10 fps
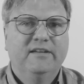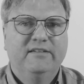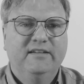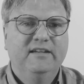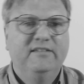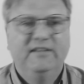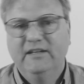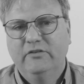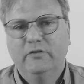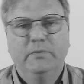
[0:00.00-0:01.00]

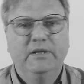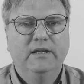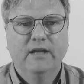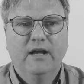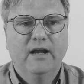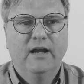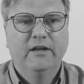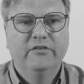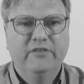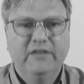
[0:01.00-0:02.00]
CC to be
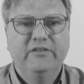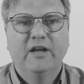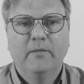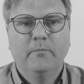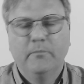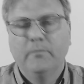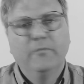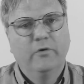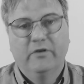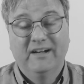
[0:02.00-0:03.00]
uh, Ninja
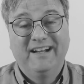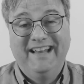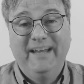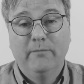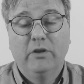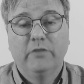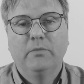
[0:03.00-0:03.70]
or Clang++,